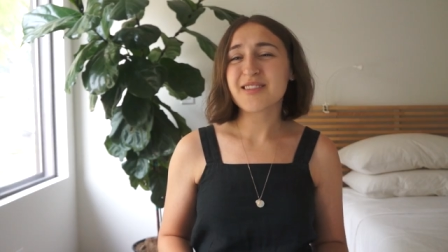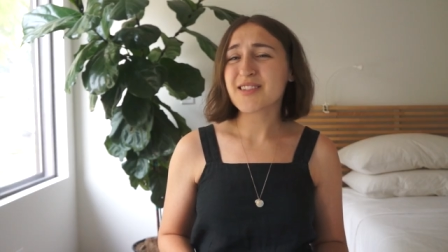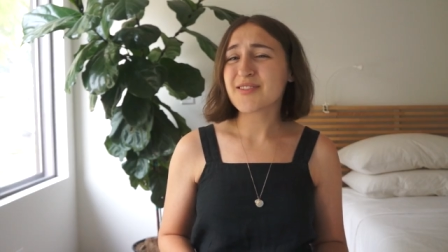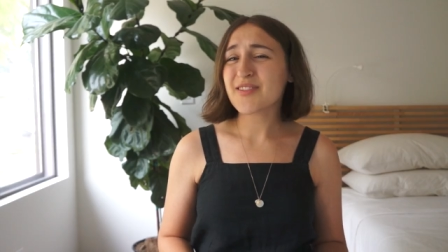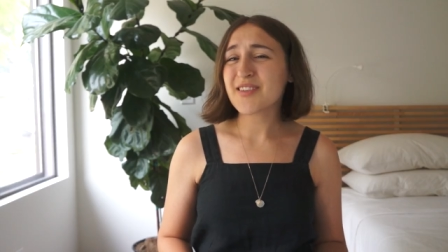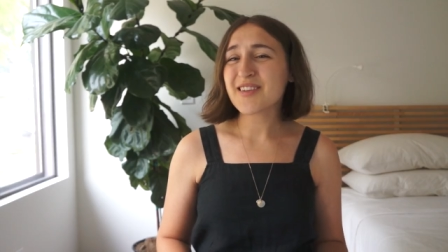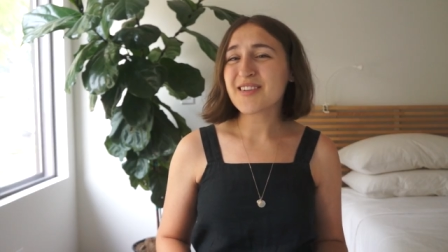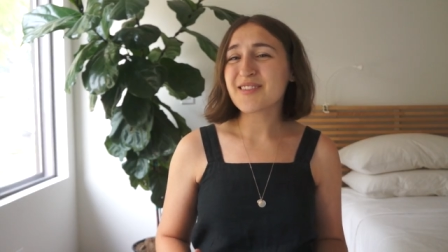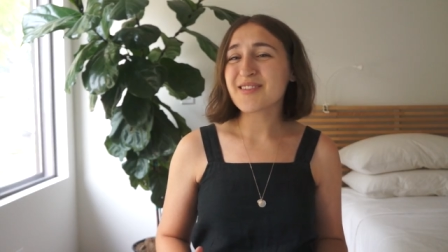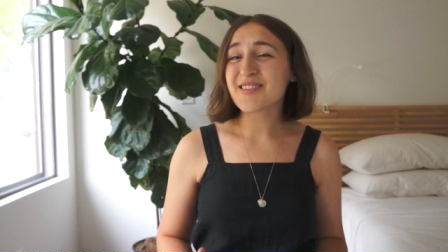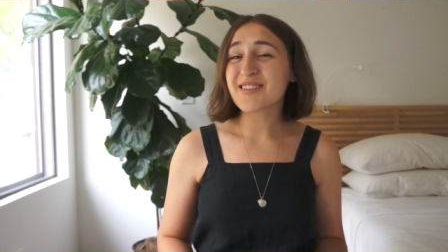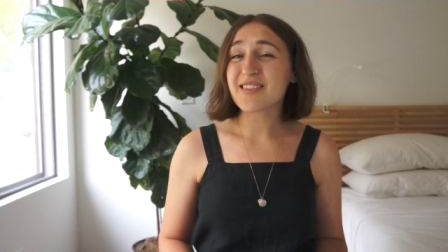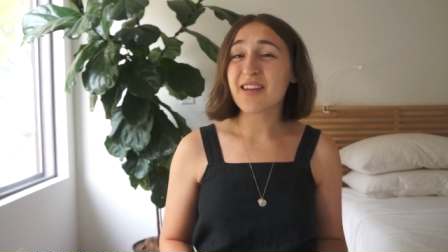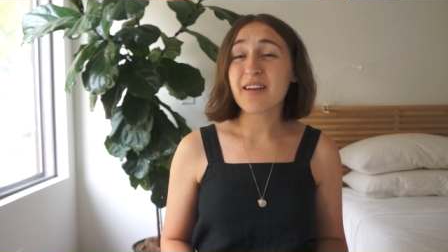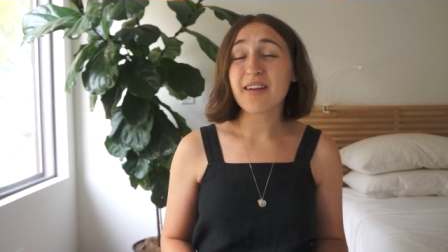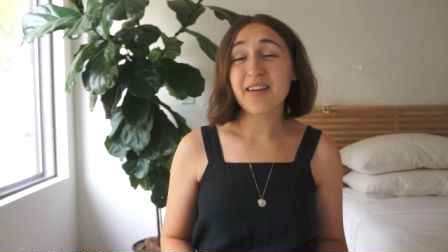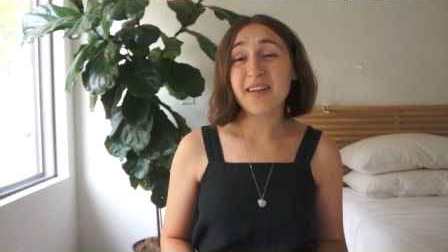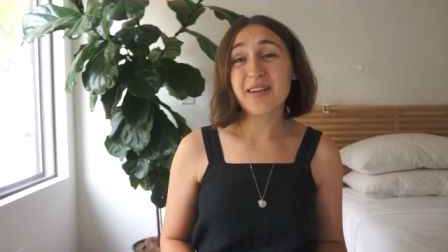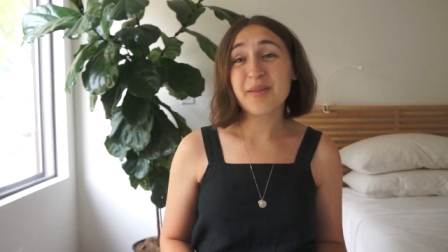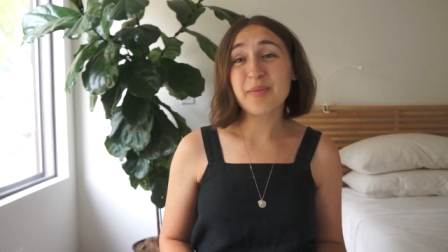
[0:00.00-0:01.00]
this video is
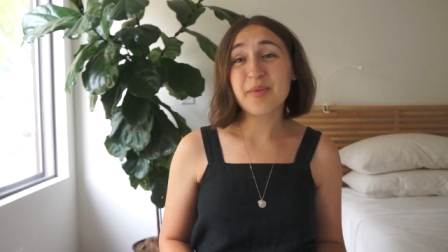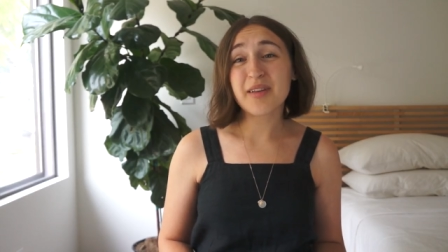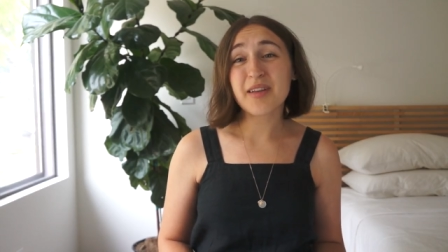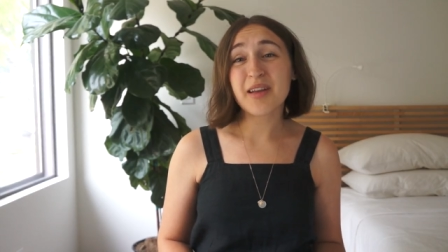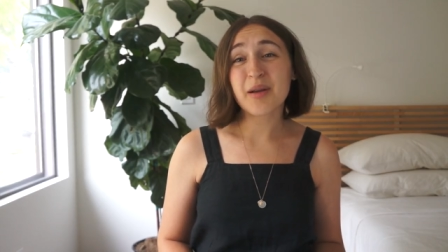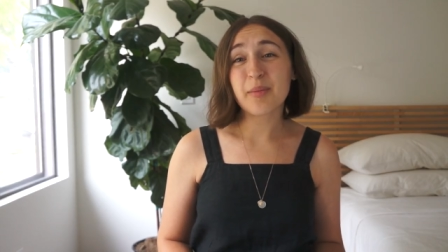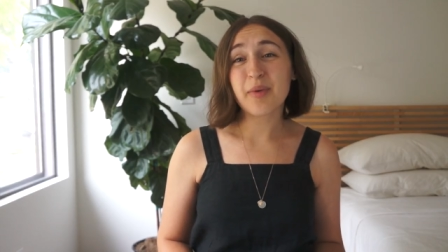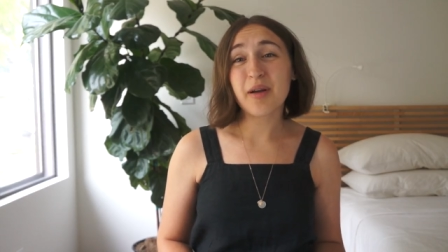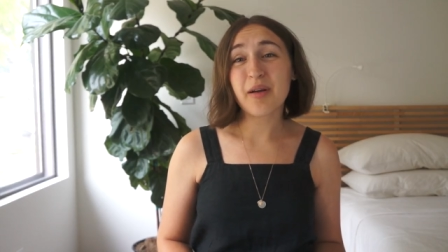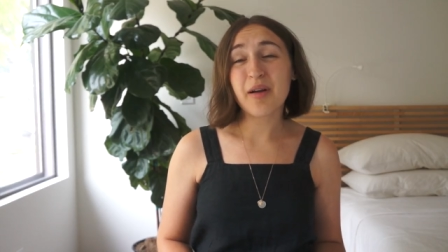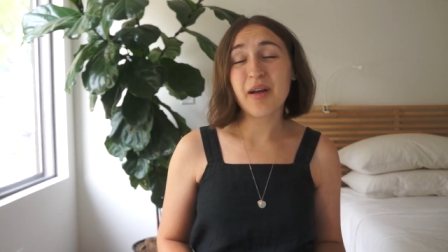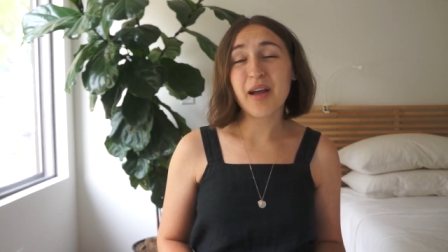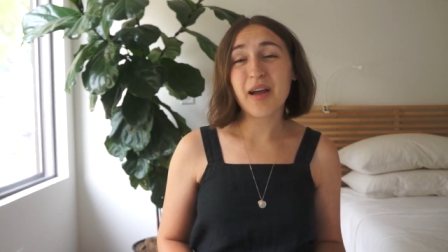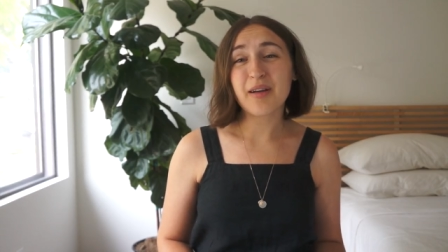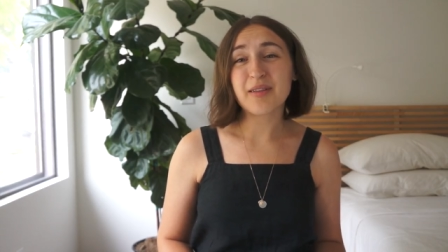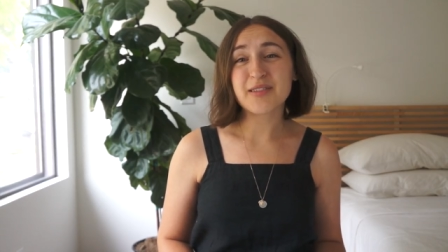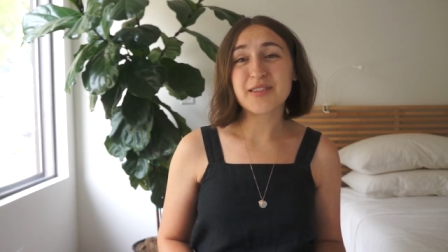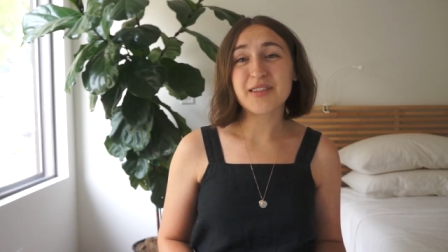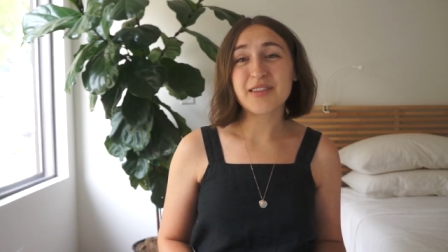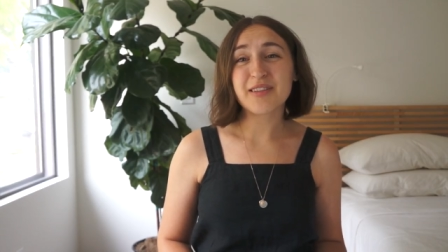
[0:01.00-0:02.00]
not going to be about
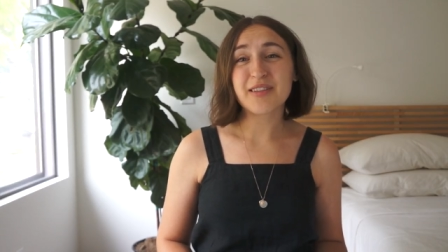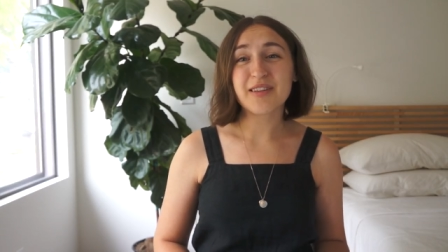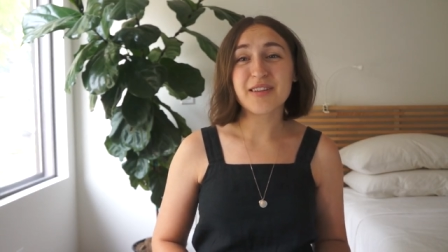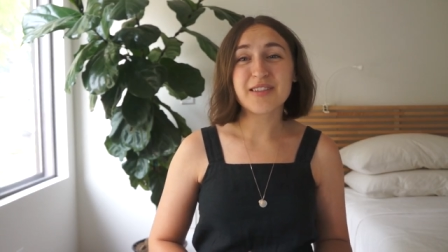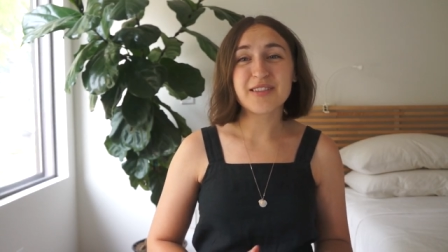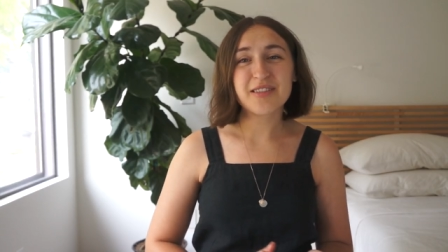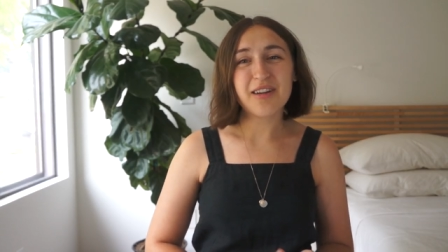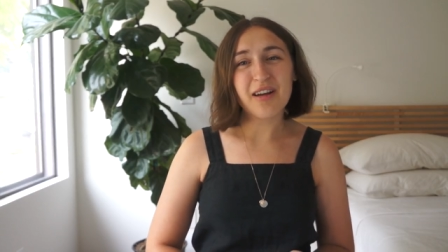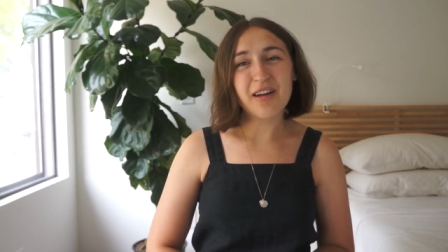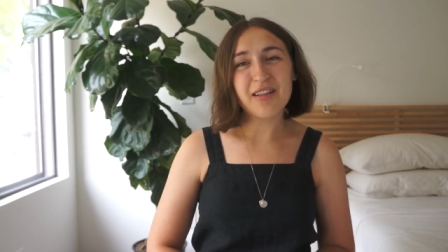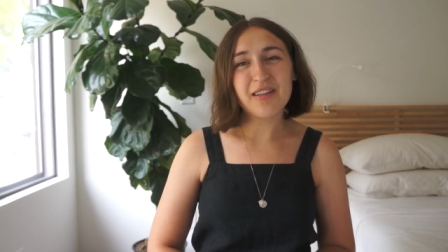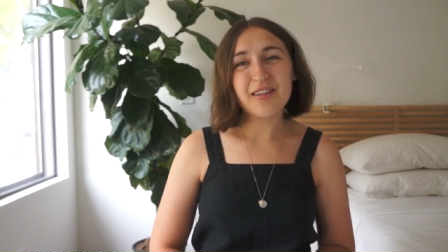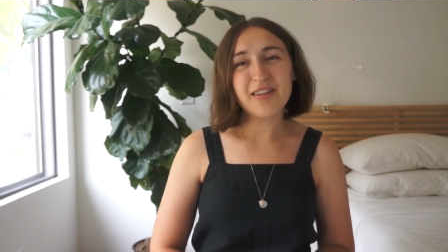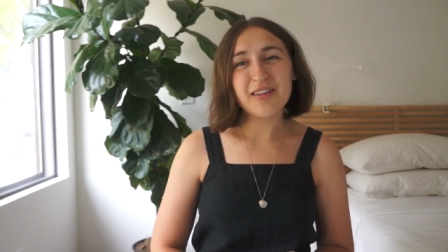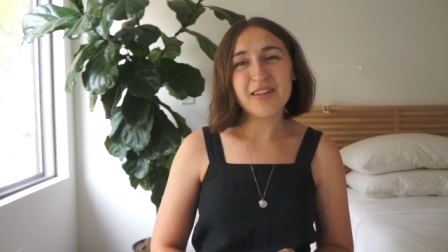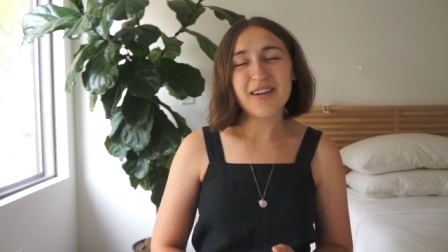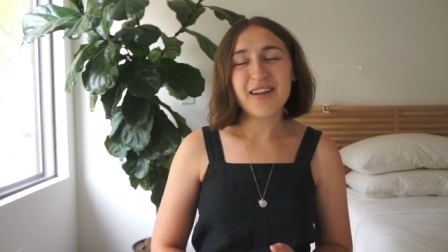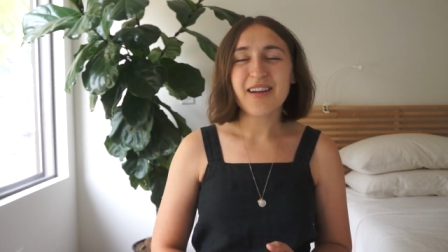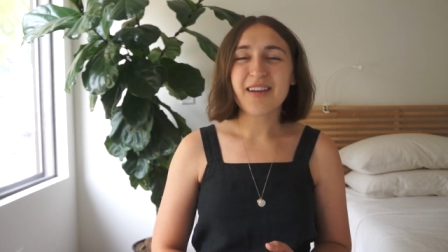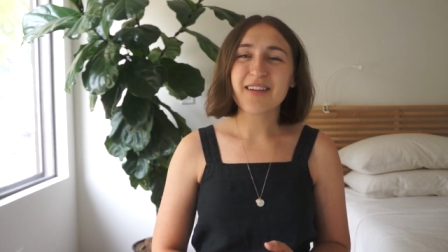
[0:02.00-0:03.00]
how to look
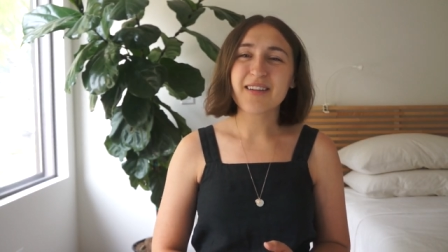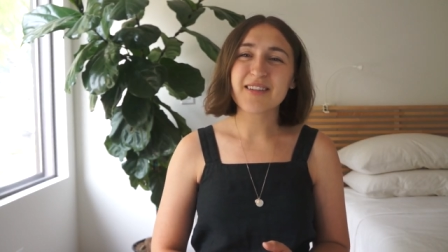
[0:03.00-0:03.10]
taller,